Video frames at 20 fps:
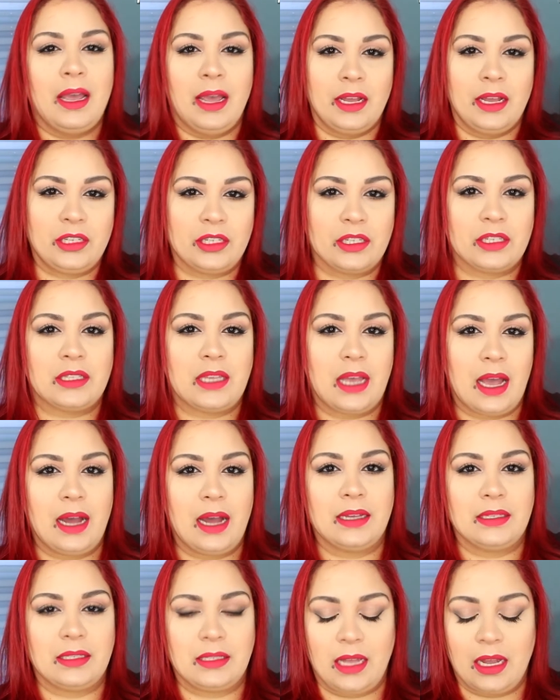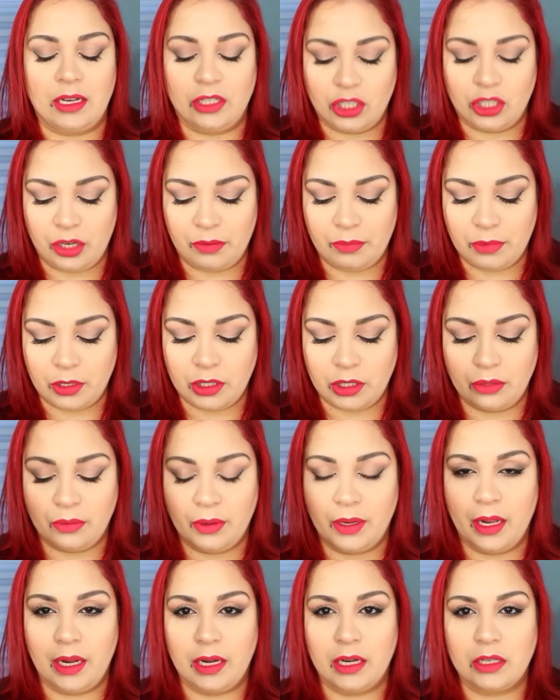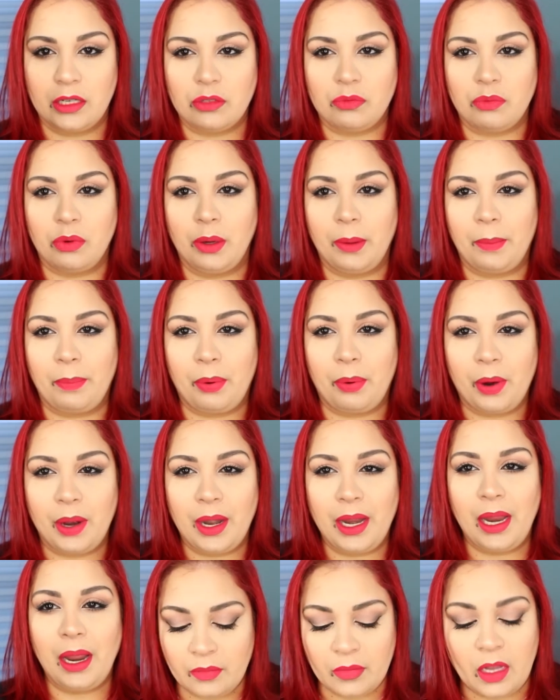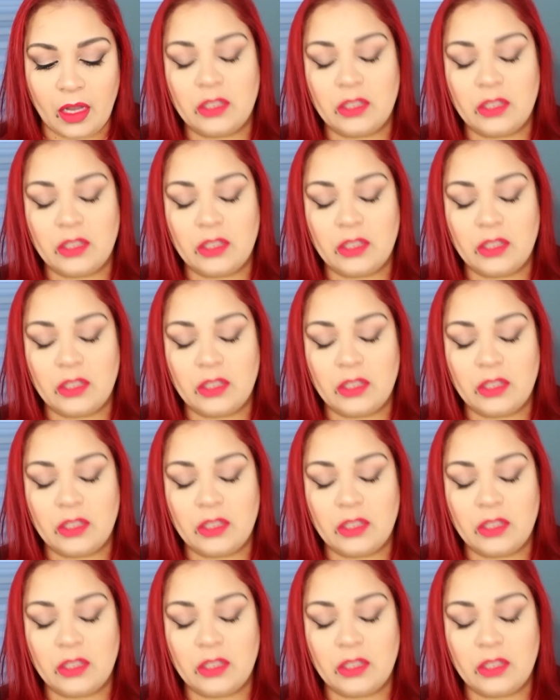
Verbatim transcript: it just has that shimmer to it, and it is really pretty.